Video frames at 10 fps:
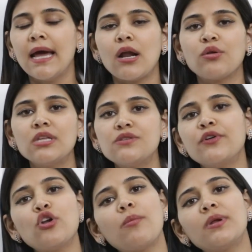Now this
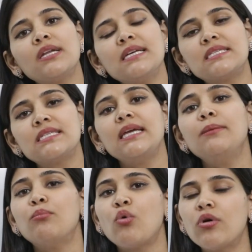phenomenon is
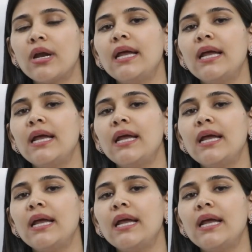seen more